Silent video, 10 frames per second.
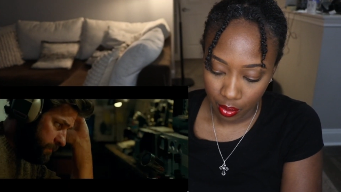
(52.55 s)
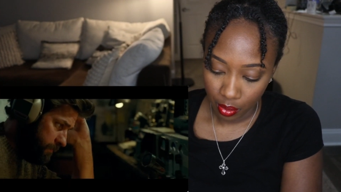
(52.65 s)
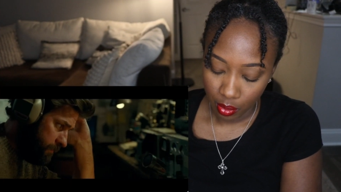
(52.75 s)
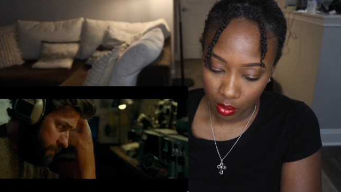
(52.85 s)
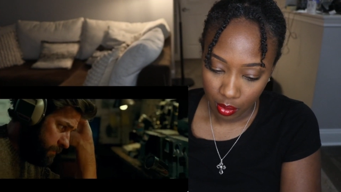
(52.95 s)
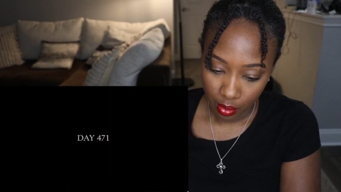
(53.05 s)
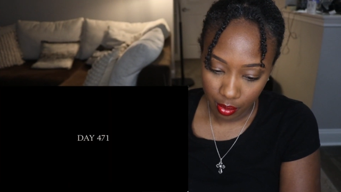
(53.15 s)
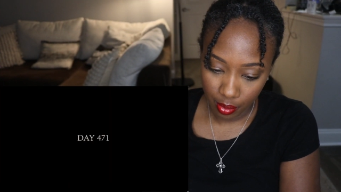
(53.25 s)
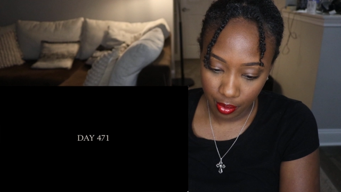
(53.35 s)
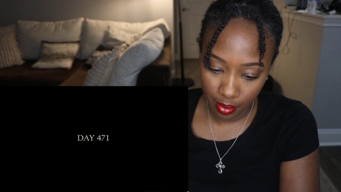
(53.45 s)

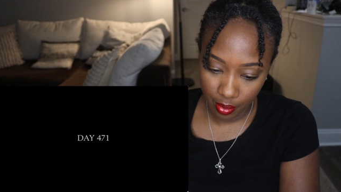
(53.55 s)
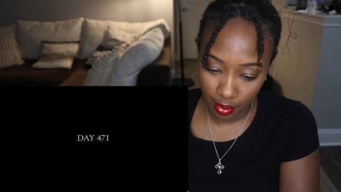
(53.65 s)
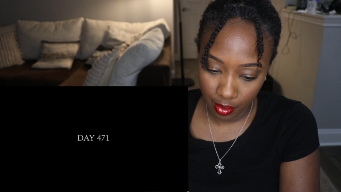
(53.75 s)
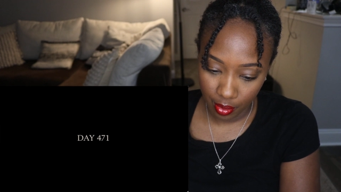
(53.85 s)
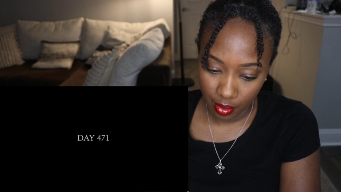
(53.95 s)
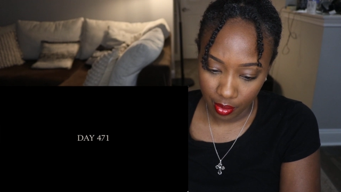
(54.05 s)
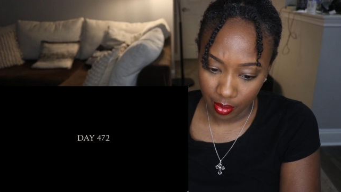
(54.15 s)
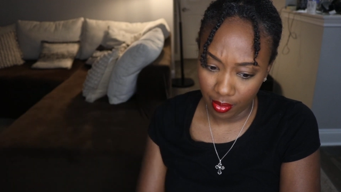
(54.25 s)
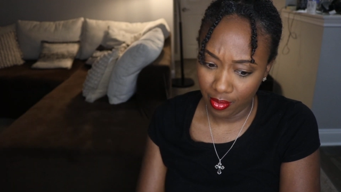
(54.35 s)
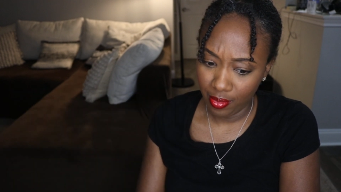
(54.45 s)

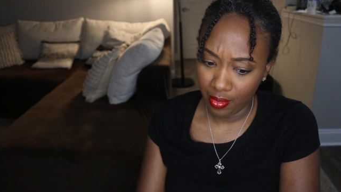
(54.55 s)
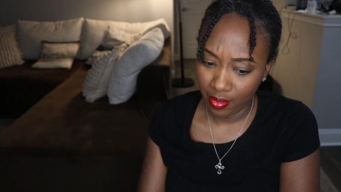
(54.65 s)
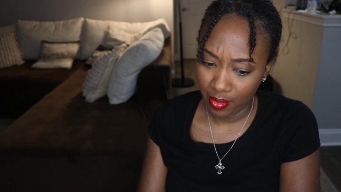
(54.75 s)
Nothing is said.